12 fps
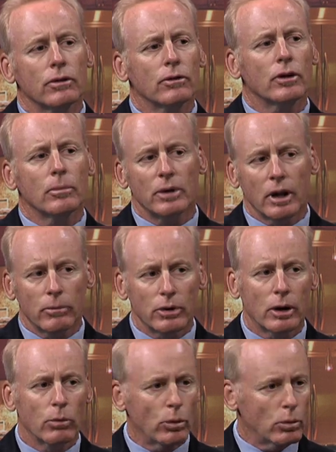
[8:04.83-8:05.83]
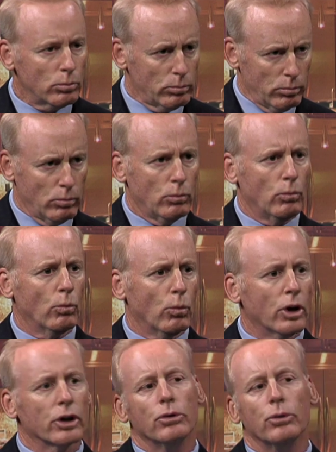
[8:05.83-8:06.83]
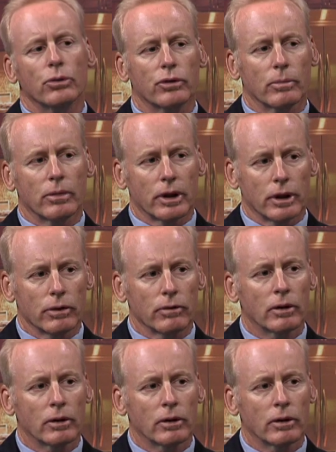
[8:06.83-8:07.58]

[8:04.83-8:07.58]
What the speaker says: and sometimes they won't want to do some things.